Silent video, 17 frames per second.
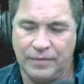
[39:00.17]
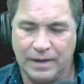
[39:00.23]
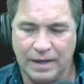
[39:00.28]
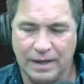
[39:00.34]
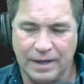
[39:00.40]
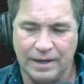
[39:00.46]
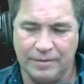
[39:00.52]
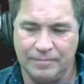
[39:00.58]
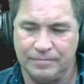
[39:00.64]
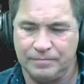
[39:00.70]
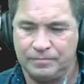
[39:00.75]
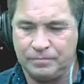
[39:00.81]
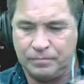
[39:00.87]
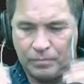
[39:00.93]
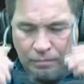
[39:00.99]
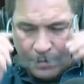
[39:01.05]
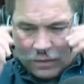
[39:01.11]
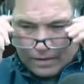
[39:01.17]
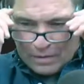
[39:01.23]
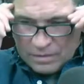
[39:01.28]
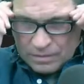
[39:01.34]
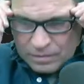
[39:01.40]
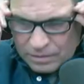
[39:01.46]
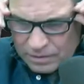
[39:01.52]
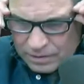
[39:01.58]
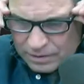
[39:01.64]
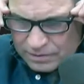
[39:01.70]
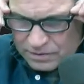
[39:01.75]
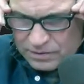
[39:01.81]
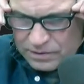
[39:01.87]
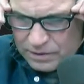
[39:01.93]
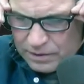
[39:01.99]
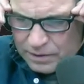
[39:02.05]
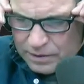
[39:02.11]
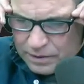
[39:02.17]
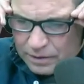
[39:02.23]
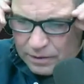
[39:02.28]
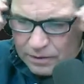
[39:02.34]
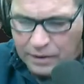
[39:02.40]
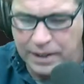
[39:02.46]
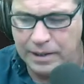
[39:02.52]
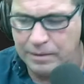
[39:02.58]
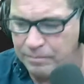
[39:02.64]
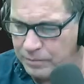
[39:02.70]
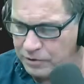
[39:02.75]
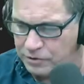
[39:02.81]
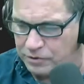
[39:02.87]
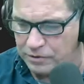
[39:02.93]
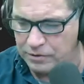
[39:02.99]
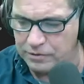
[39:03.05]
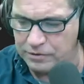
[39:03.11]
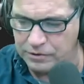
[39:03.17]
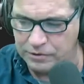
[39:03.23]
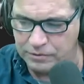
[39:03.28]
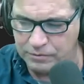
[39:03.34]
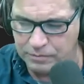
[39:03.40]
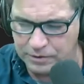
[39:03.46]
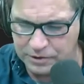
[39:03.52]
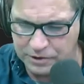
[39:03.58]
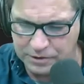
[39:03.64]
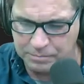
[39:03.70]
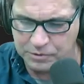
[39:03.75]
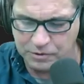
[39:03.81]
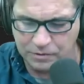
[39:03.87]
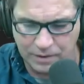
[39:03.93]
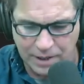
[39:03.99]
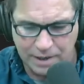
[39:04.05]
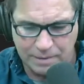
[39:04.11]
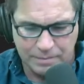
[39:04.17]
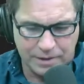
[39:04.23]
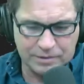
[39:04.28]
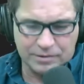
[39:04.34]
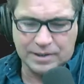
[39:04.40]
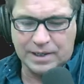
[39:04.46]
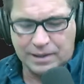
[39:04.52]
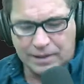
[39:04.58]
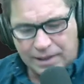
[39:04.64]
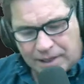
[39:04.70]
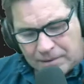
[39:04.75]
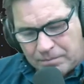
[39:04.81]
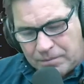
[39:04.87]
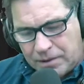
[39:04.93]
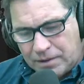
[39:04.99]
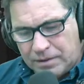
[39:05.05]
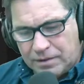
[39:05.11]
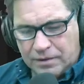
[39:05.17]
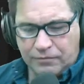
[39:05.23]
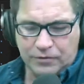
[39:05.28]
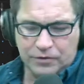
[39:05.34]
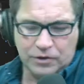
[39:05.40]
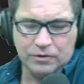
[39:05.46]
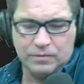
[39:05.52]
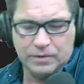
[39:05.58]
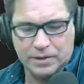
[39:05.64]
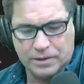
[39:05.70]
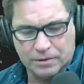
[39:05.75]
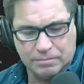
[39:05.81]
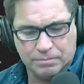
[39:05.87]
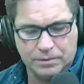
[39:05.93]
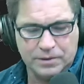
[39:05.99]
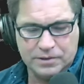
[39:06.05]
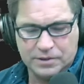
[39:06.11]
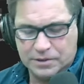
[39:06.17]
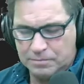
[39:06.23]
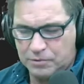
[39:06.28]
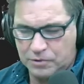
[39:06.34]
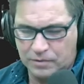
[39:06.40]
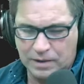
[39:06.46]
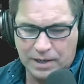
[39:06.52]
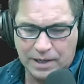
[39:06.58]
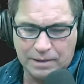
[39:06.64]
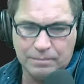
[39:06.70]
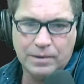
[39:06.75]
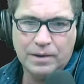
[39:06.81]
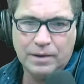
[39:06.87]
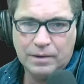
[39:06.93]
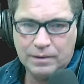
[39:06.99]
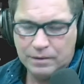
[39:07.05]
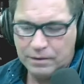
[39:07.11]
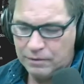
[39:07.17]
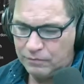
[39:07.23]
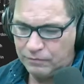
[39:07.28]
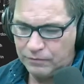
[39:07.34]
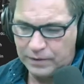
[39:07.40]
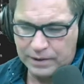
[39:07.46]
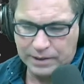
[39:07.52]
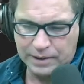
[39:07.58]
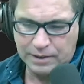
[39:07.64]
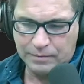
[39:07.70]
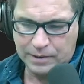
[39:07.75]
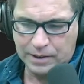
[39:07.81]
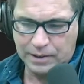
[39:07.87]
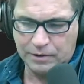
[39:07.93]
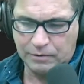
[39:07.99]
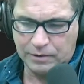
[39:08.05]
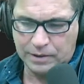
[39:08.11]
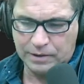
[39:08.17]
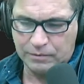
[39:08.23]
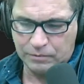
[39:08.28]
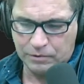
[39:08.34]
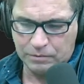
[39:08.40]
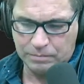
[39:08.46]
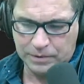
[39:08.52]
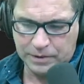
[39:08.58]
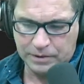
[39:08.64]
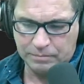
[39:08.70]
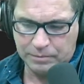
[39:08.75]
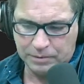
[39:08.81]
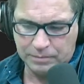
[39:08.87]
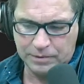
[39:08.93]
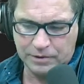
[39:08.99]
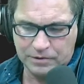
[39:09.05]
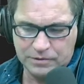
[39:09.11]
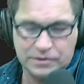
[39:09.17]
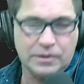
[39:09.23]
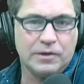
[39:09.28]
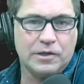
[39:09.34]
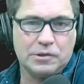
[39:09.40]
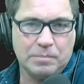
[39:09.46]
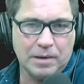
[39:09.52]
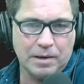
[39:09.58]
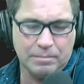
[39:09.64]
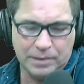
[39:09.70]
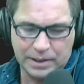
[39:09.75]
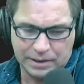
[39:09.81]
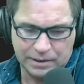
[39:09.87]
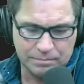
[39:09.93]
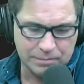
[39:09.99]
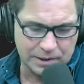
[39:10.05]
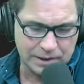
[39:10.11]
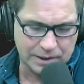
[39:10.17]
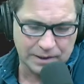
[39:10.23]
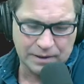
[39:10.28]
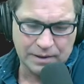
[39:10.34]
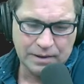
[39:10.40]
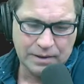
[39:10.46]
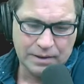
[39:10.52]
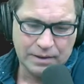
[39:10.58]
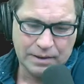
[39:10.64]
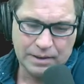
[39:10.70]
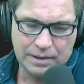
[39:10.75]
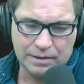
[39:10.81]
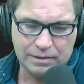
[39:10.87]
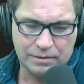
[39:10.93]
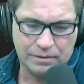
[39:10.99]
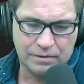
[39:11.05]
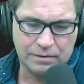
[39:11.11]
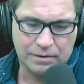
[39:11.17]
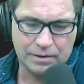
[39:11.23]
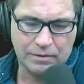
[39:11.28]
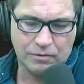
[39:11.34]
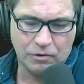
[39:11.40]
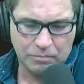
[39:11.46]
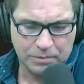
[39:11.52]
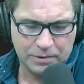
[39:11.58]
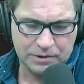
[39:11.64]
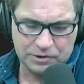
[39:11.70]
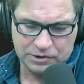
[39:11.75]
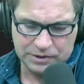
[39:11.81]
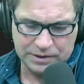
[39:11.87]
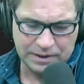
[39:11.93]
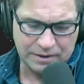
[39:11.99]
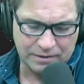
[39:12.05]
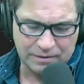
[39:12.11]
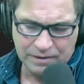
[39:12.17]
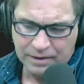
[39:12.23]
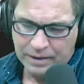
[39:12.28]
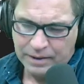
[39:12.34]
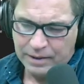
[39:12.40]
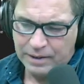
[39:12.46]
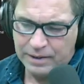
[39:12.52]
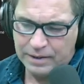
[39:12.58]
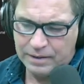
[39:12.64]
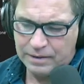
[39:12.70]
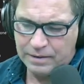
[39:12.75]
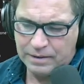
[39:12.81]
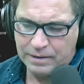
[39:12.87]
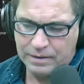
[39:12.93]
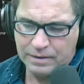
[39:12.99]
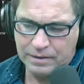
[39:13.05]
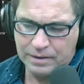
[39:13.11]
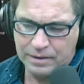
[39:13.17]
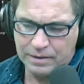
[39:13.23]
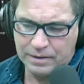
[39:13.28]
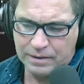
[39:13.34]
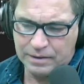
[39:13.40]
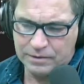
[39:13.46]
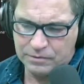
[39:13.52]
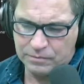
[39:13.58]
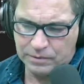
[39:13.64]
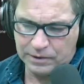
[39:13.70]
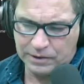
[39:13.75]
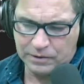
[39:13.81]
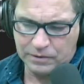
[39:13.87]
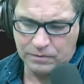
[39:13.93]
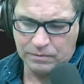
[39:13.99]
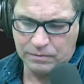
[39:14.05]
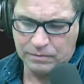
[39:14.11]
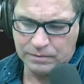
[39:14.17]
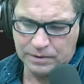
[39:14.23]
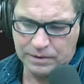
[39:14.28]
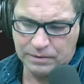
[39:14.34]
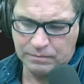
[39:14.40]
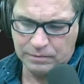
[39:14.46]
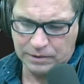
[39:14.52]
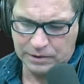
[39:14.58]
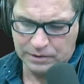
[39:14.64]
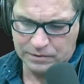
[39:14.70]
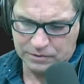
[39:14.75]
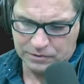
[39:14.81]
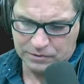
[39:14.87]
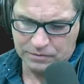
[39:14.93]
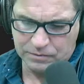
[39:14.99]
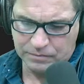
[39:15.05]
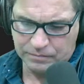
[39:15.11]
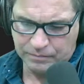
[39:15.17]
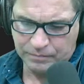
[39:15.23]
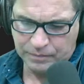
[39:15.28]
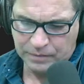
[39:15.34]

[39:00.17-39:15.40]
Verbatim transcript: Uh, let's see here. Hey, be sure to uh, subscribe. Hit that like button. If you're new here, please subscribe. You'll find out we got a great group here. People that are serious about making money, and they're uh, open to share. And uh, it's really cool. It really is cool.